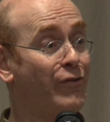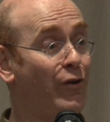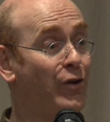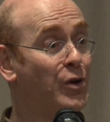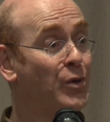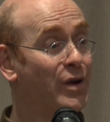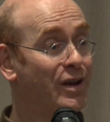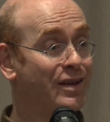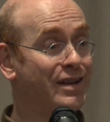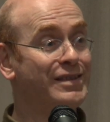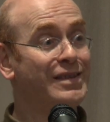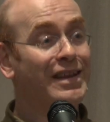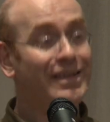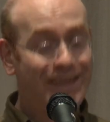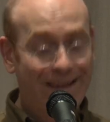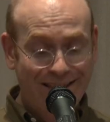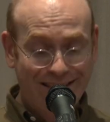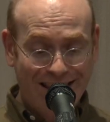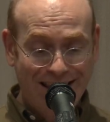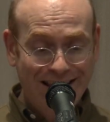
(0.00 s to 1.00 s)
very quickly. They,
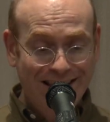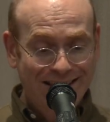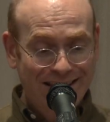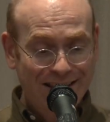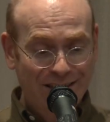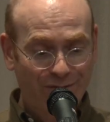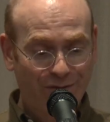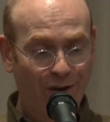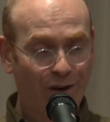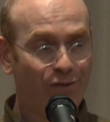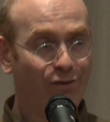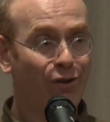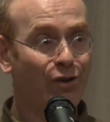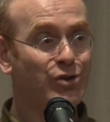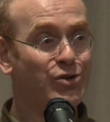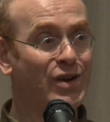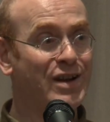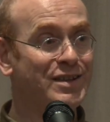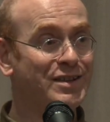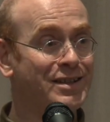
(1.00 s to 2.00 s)
they, they exist very, very
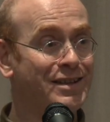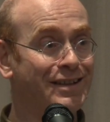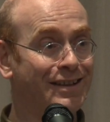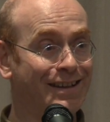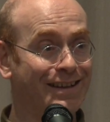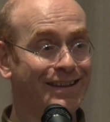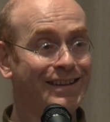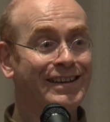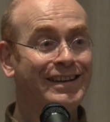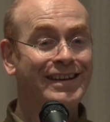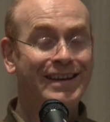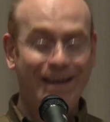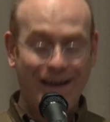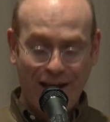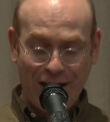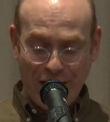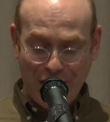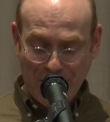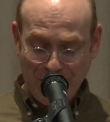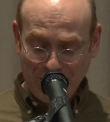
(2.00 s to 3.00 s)
transiently.
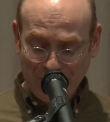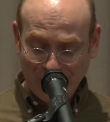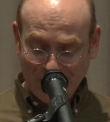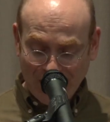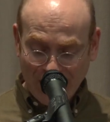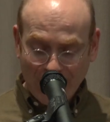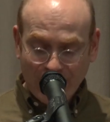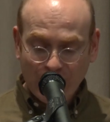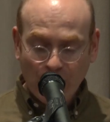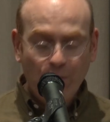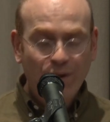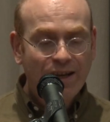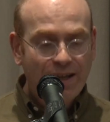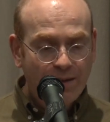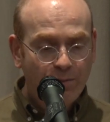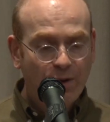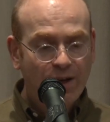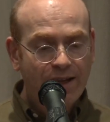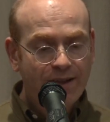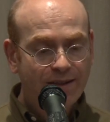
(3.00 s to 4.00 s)
Um, so we
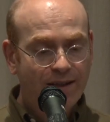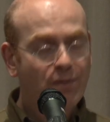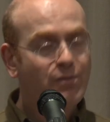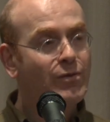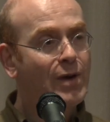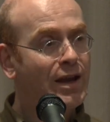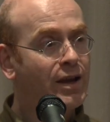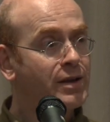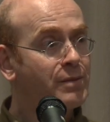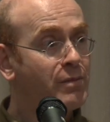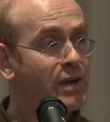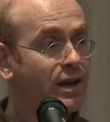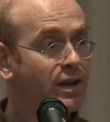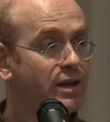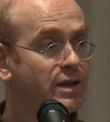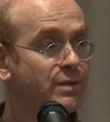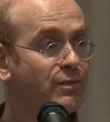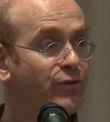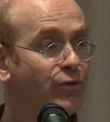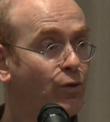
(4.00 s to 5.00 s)
need, we need some
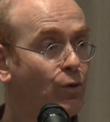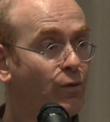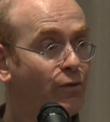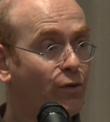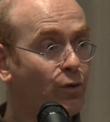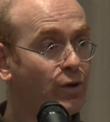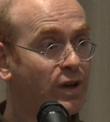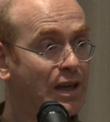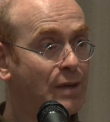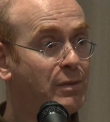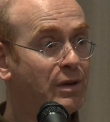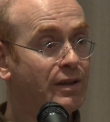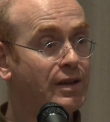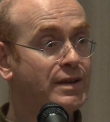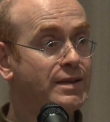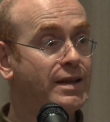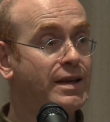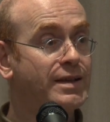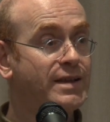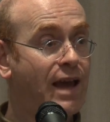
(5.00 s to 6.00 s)
mechanism for, for keeping
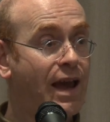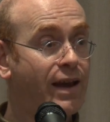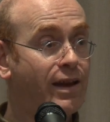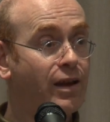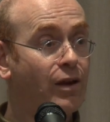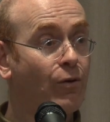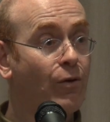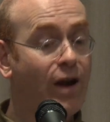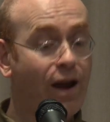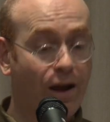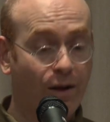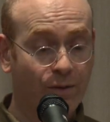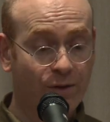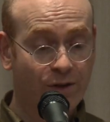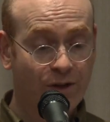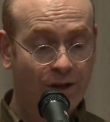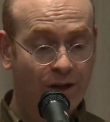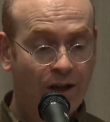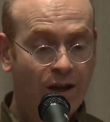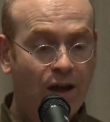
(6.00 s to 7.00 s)
these things hanging
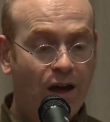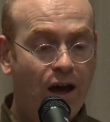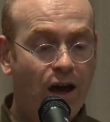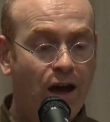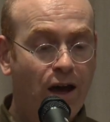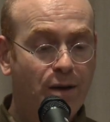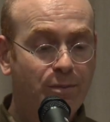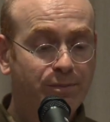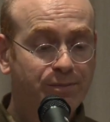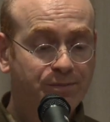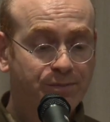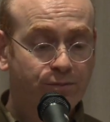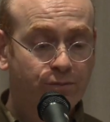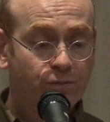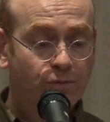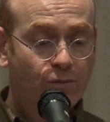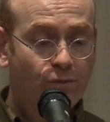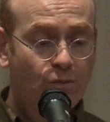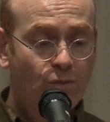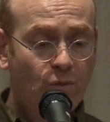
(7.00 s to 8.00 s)
around. Um,
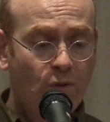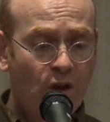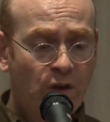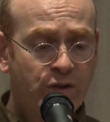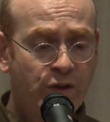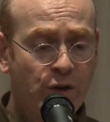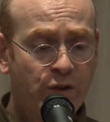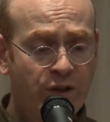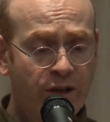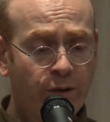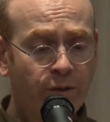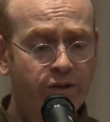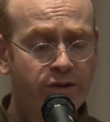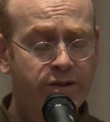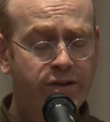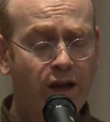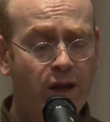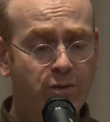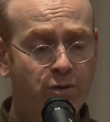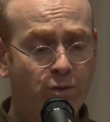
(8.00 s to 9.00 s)
so
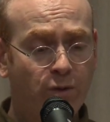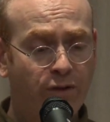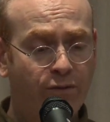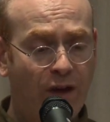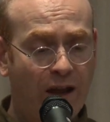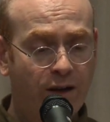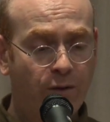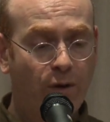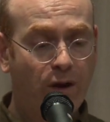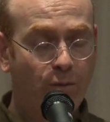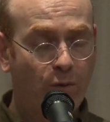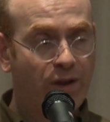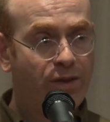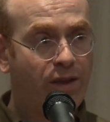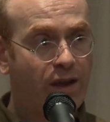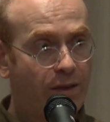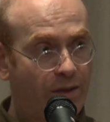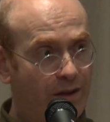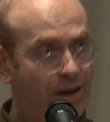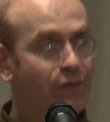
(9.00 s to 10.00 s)
singleton types will evaluate when
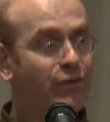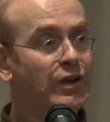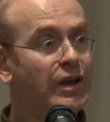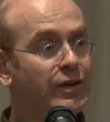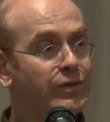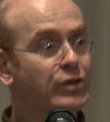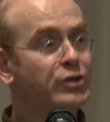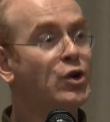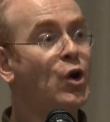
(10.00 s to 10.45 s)
they're, the, if you like, the